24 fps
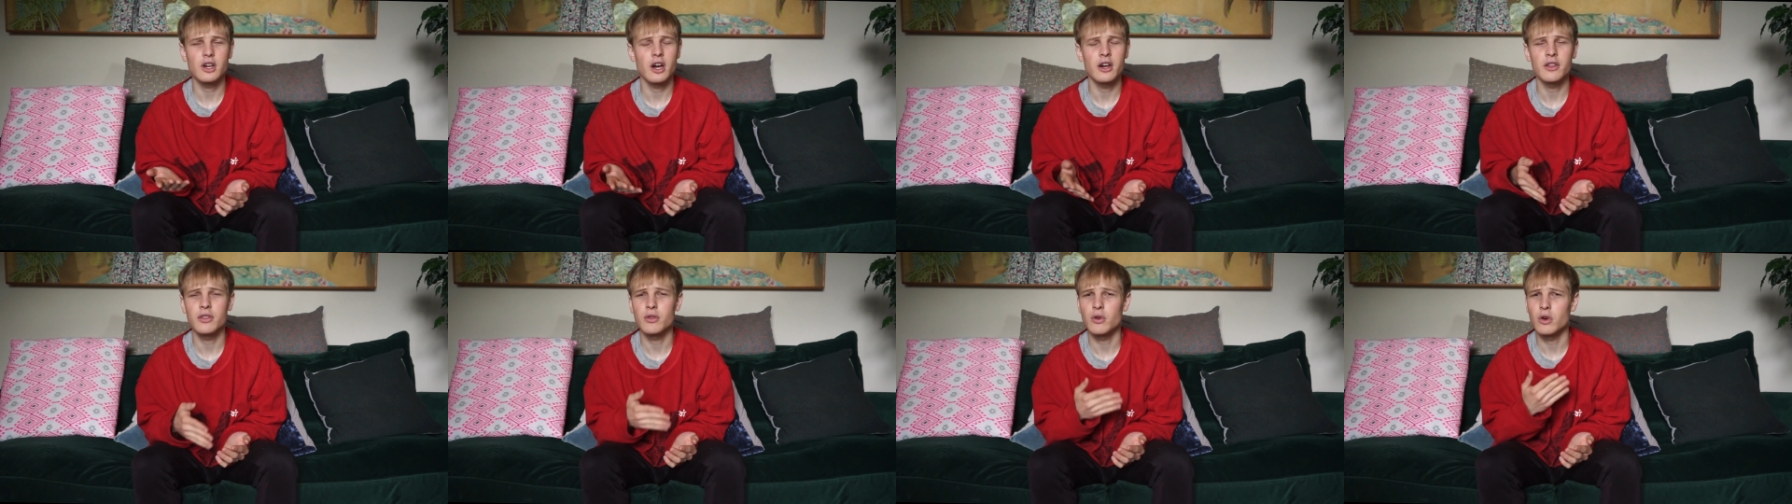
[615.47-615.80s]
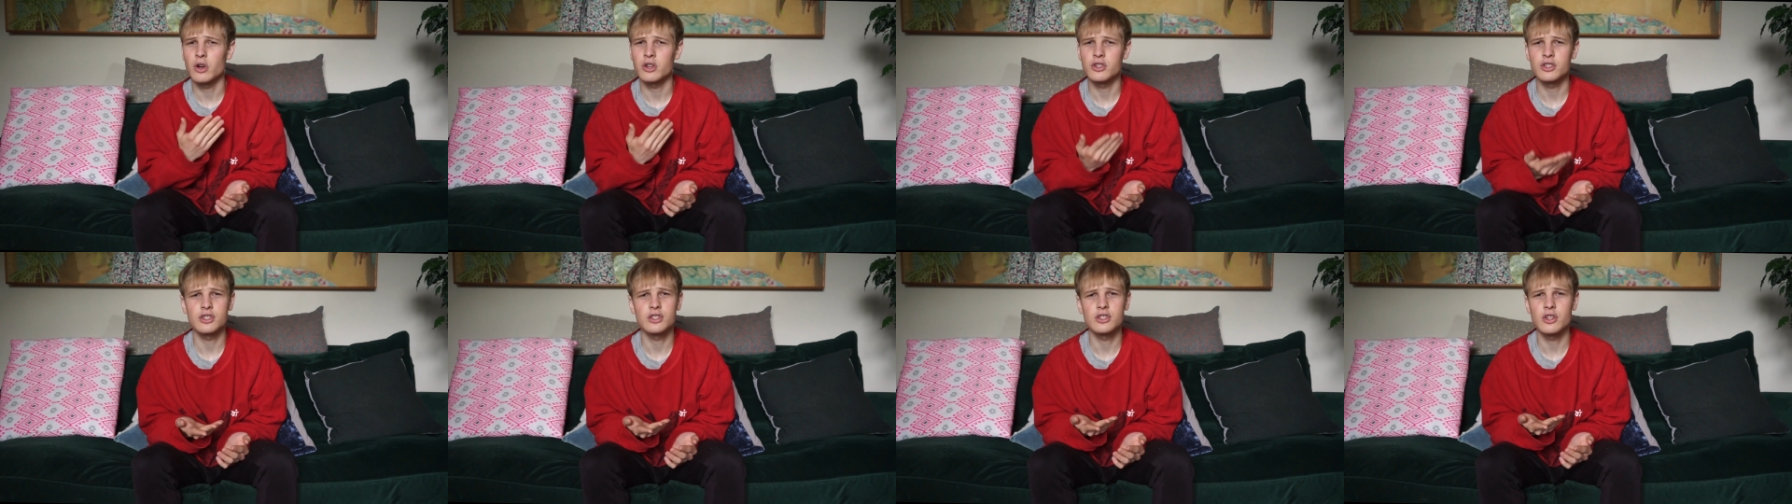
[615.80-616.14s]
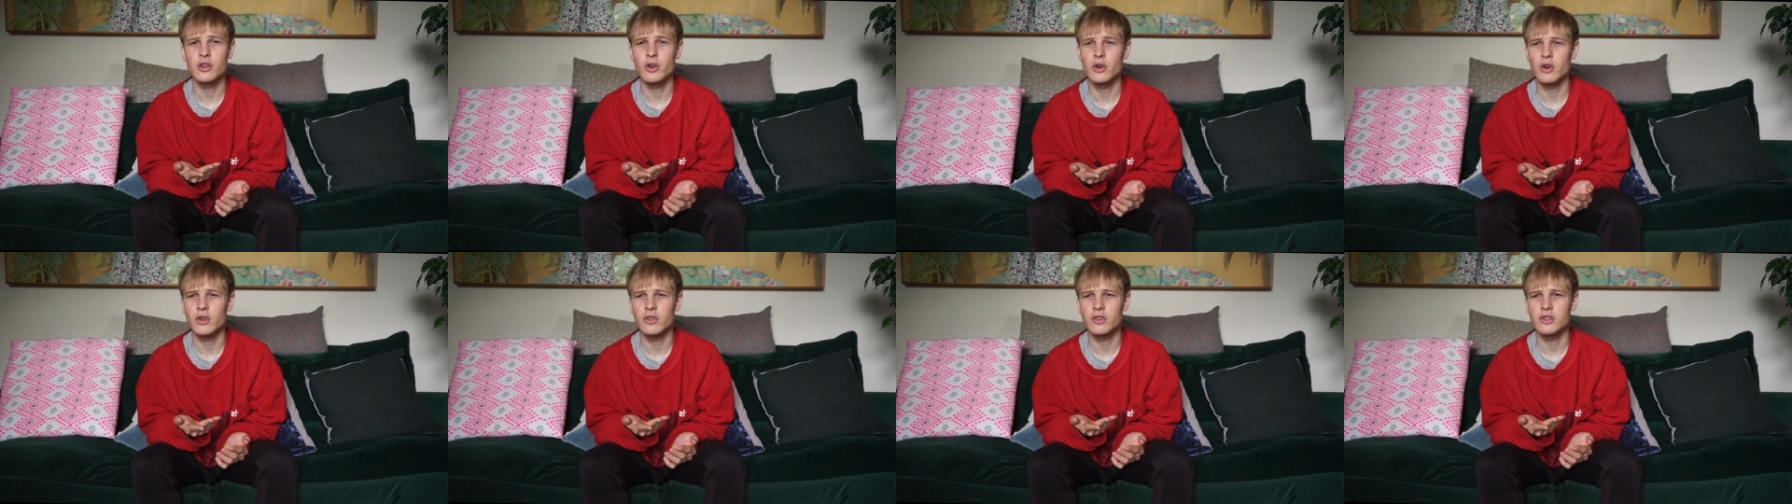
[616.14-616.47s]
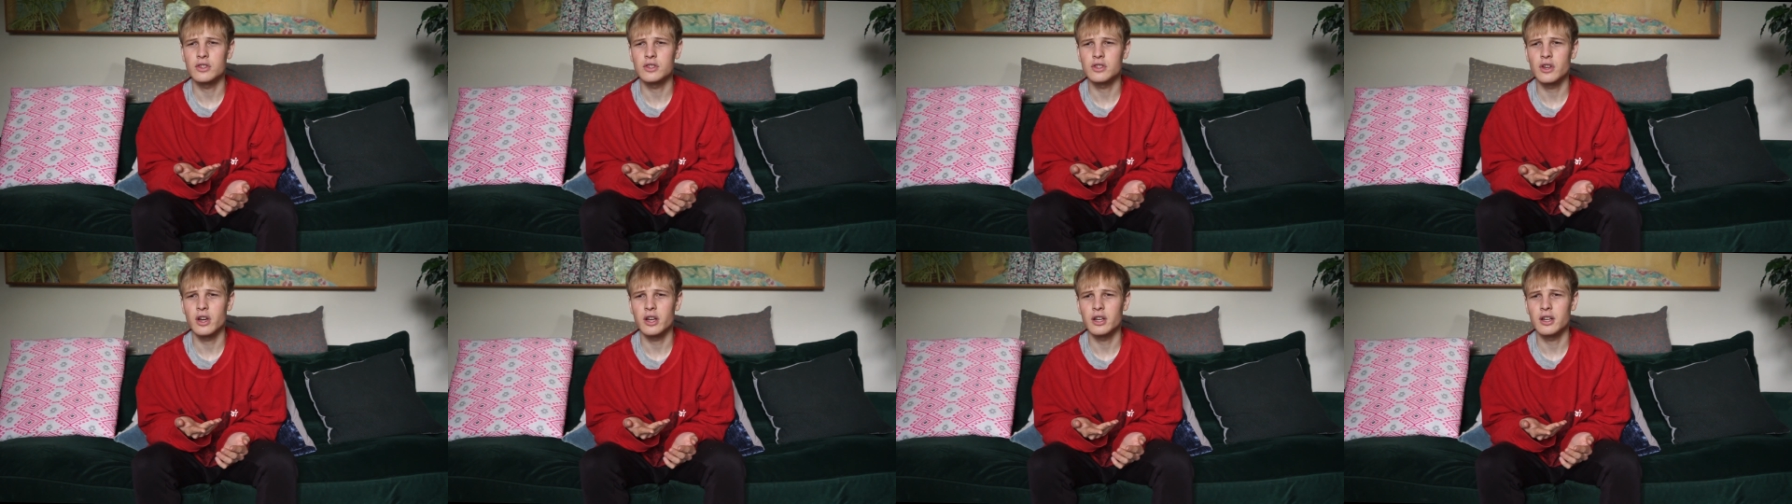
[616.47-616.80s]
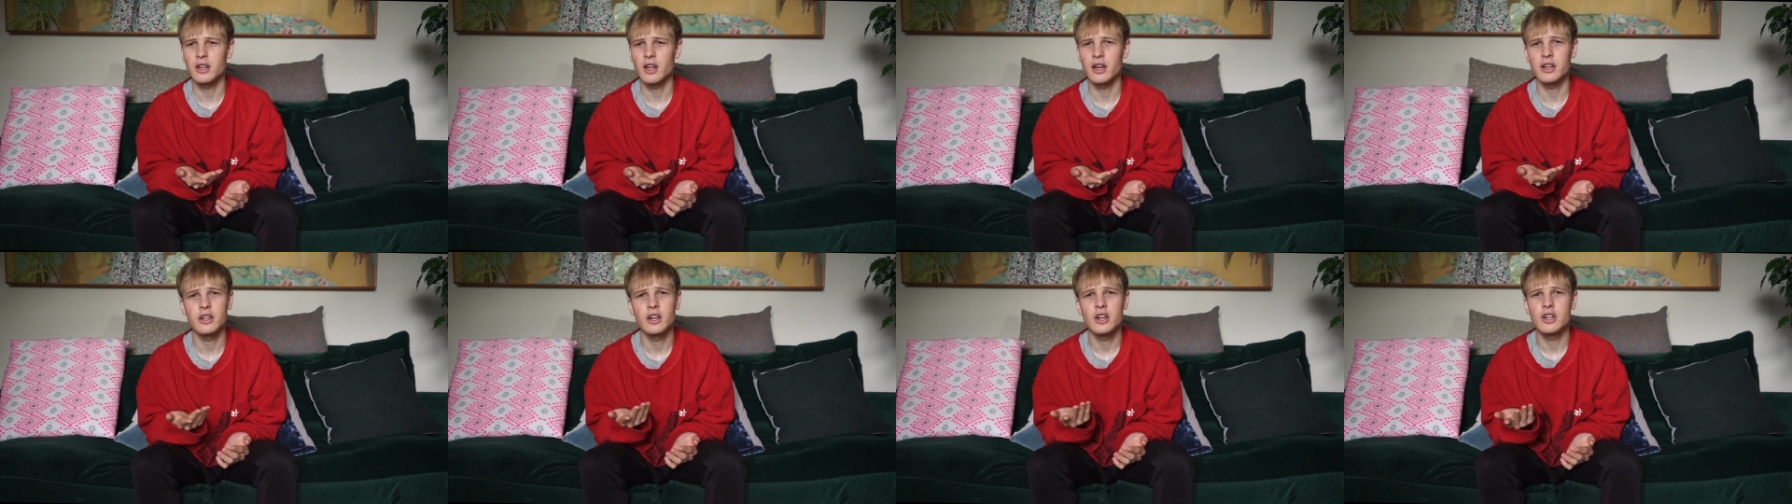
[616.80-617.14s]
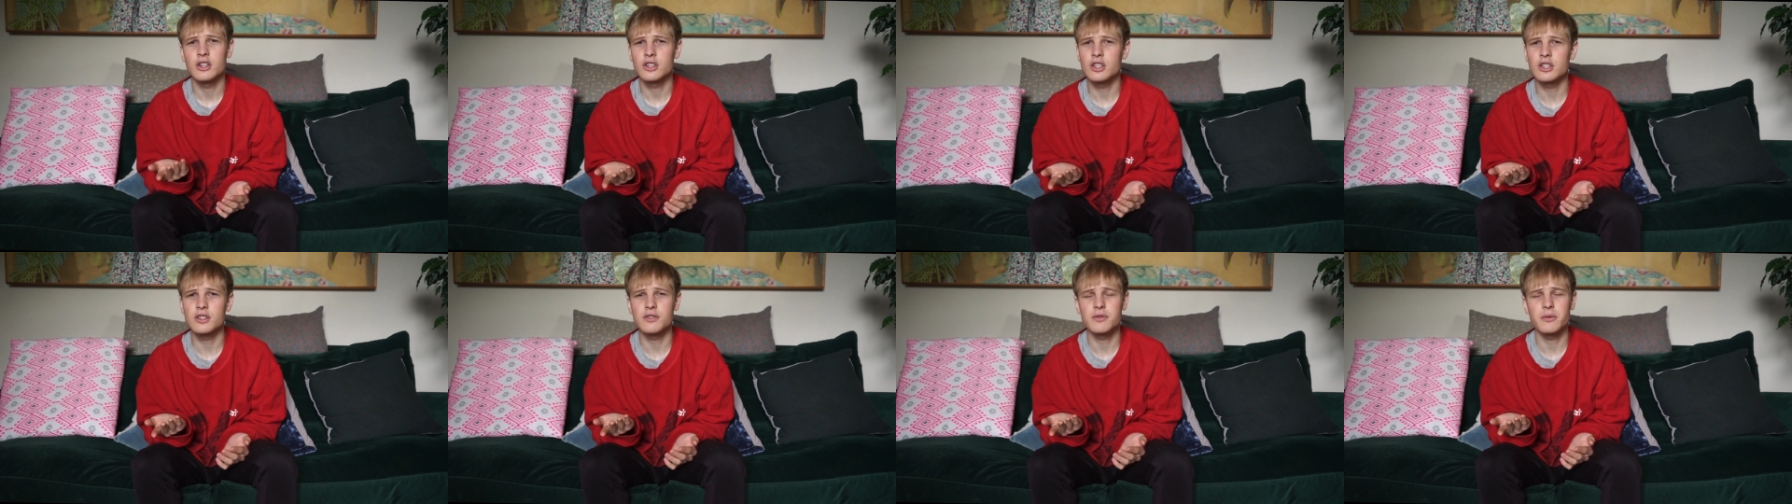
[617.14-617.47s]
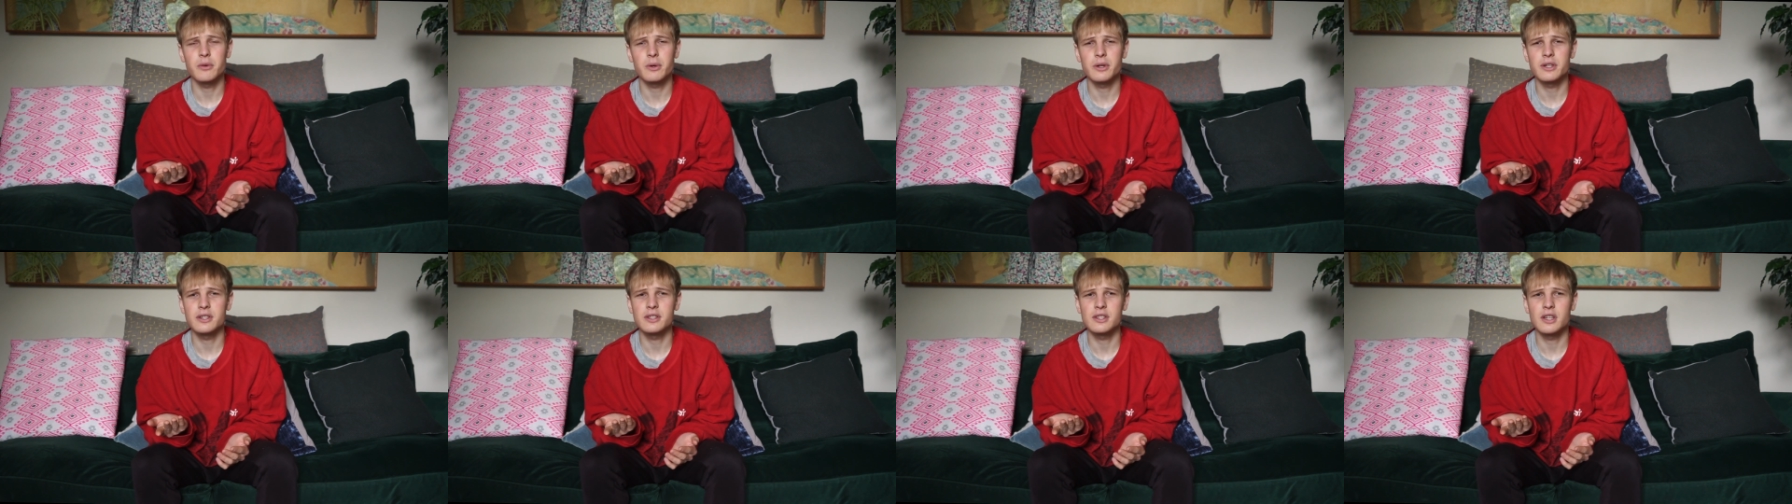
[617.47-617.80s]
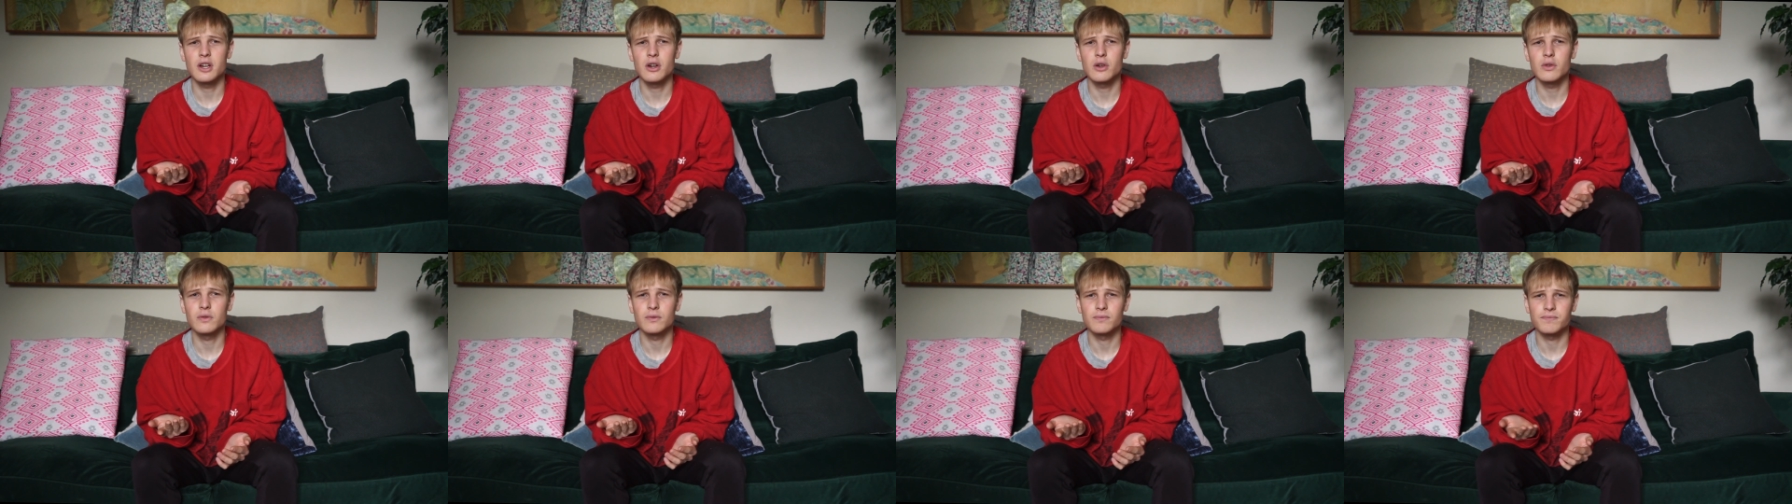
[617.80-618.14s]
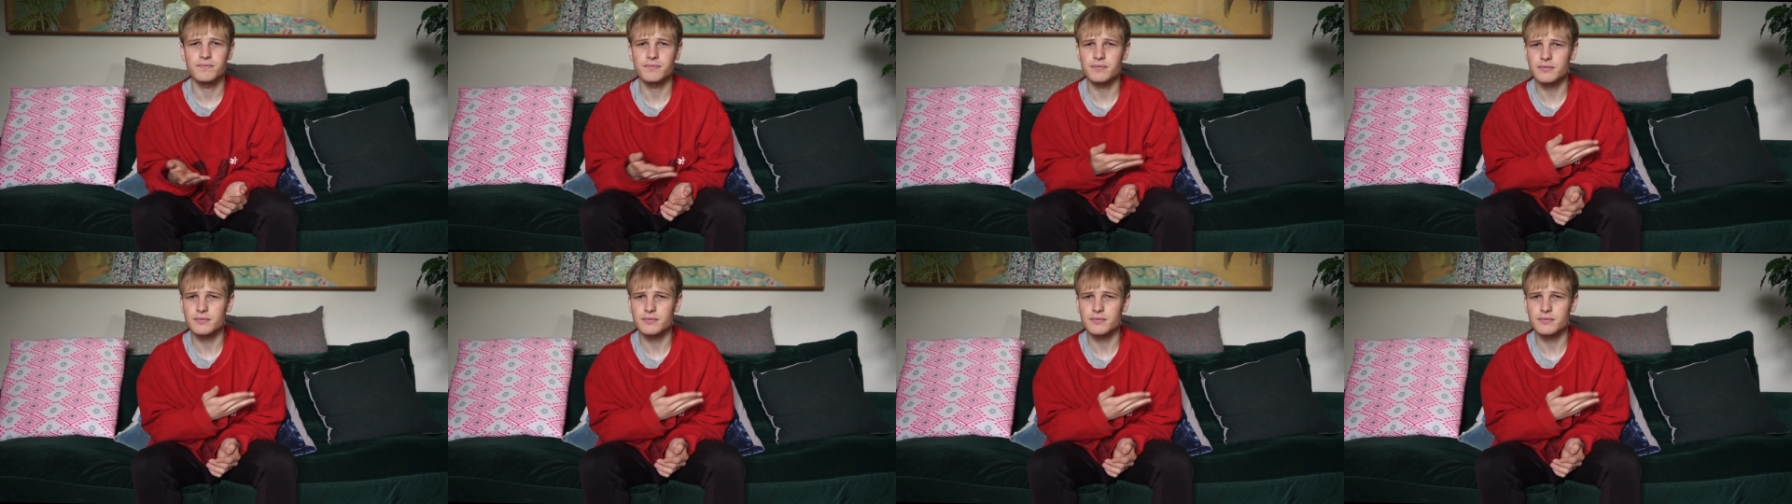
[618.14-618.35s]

I thought I'd just do it on the side, like, just for myself.